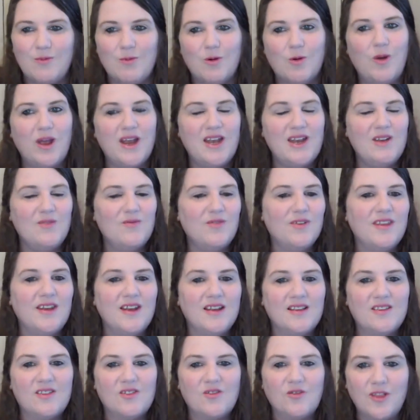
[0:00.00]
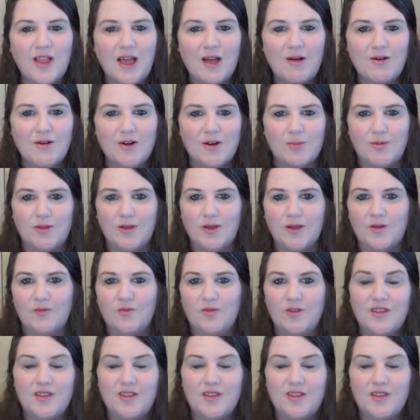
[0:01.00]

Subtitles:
We're waiting for the next flower to bloom,